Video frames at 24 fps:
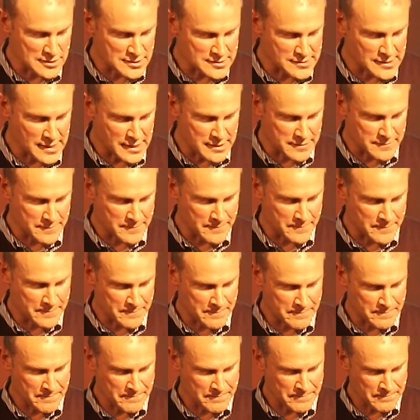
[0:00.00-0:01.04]
sin.
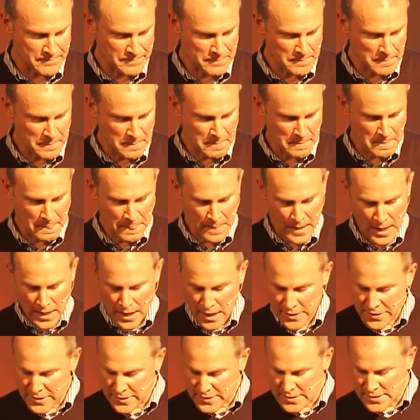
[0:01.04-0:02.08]
And
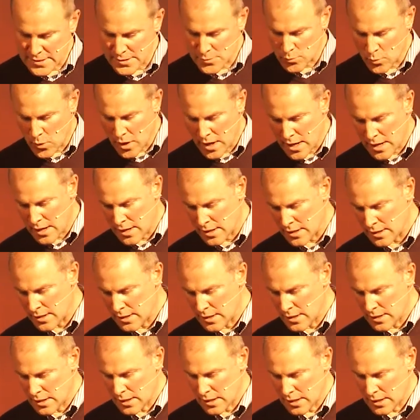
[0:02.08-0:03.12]
I think this is where
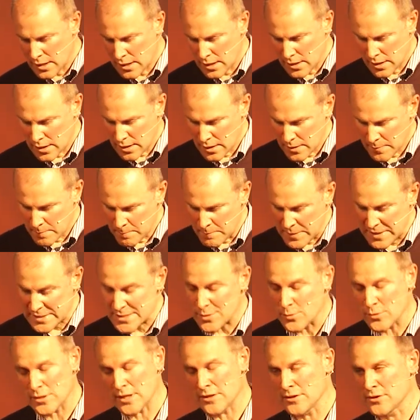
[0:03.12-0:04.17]

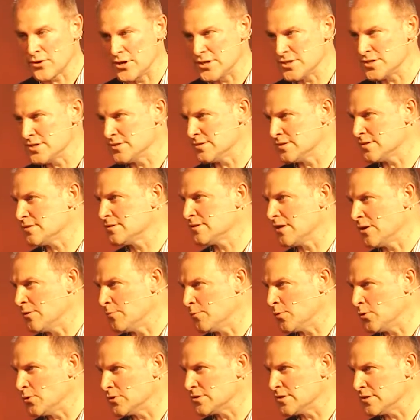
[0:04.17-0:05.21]
meeting with other Christians is so
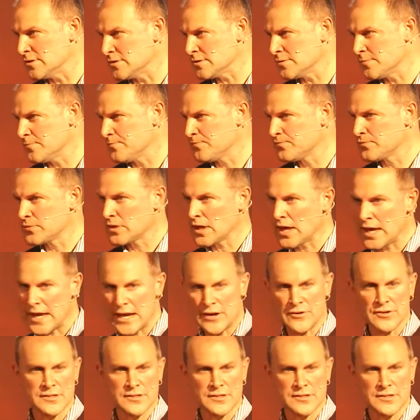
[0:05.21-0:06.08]
important. Here